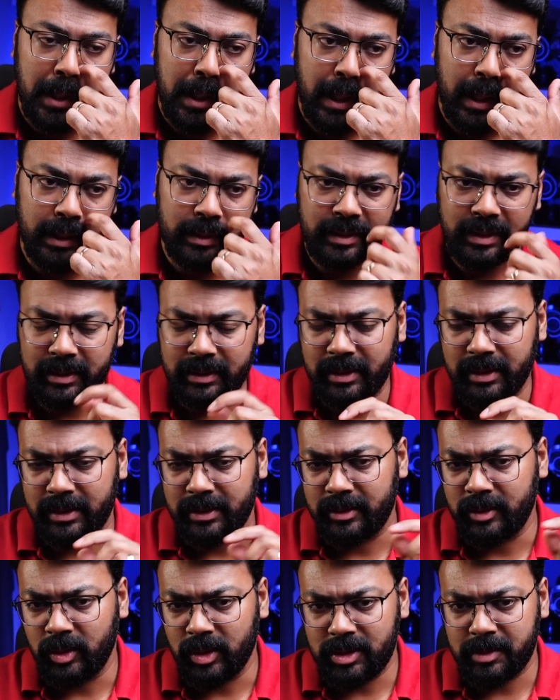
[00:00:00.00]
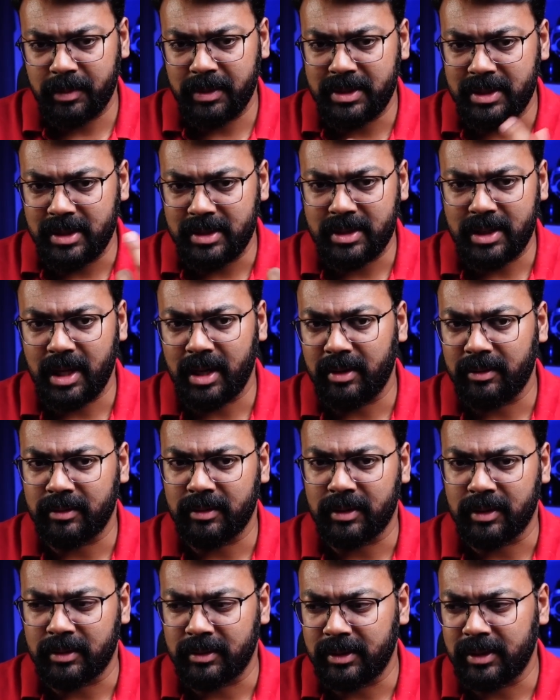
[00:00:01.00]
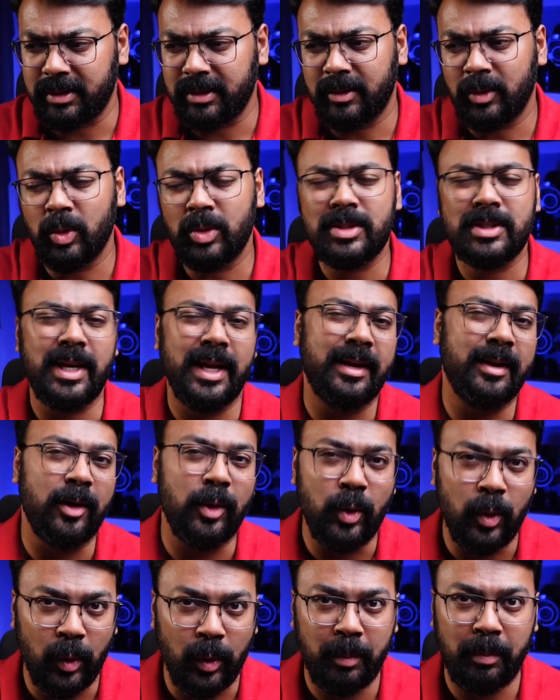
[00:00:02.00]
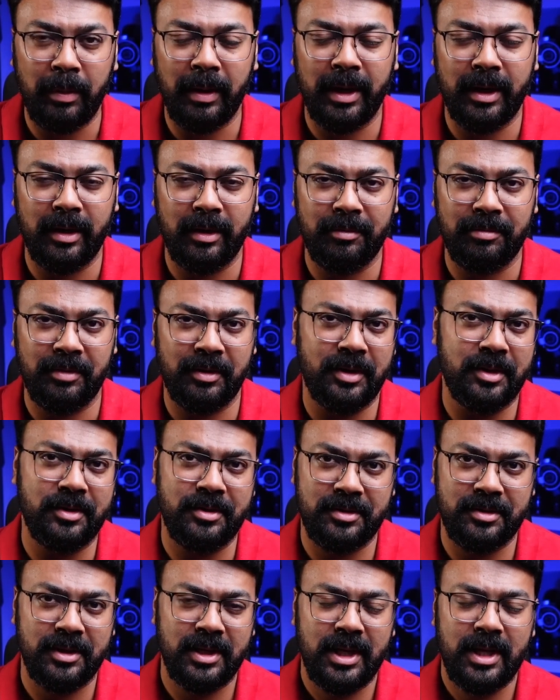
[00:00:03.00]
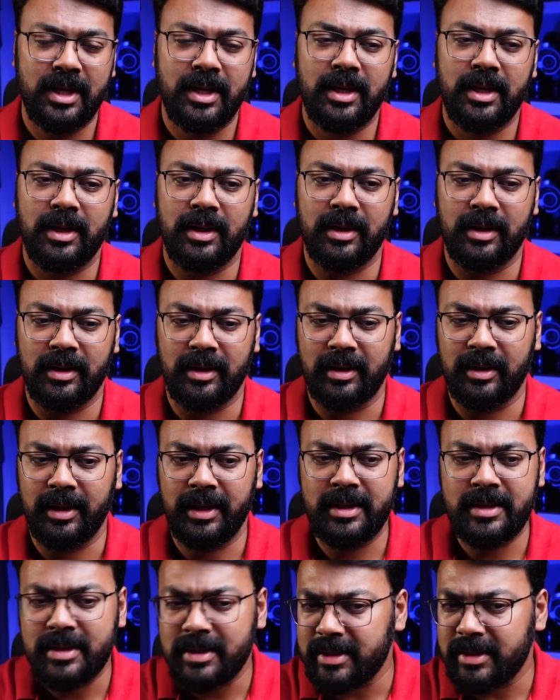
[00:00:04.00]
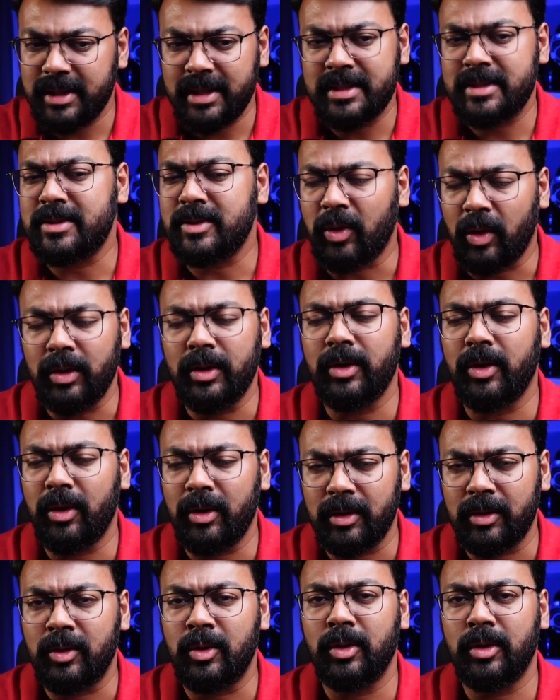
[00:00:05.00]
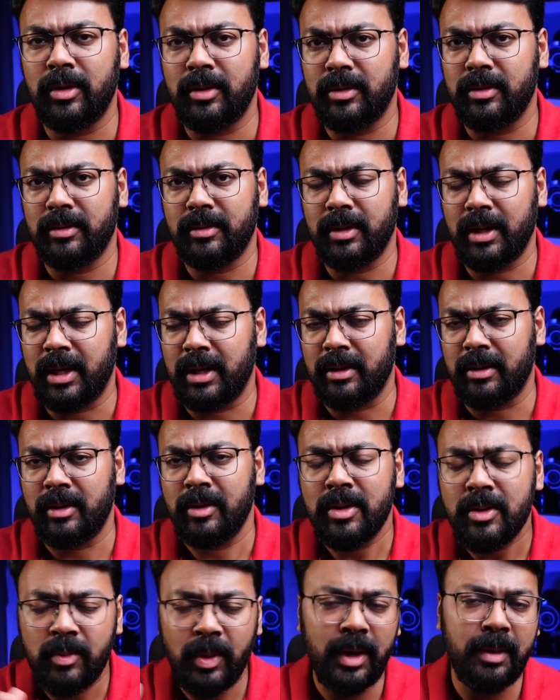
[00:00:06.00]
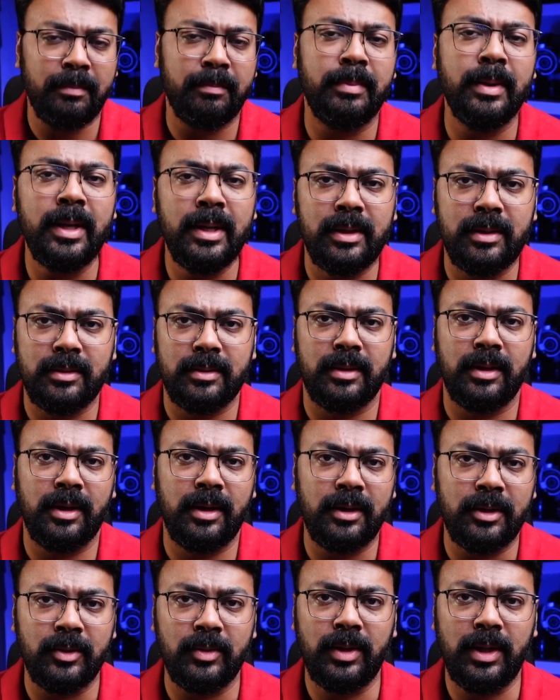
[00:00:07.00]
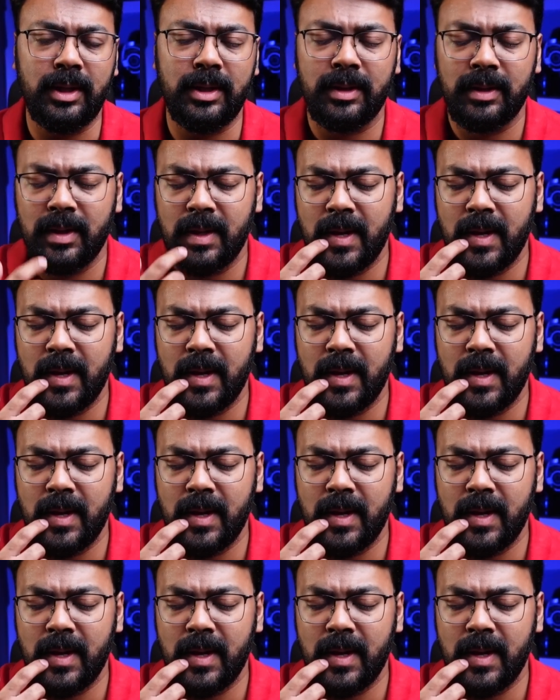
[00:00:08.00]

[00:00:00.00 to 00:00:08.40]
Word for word: I think the USB-C is kind of a, it looks like a gold-plated finish. Uh, it's, it's all in all a good, uh, well-built little unit.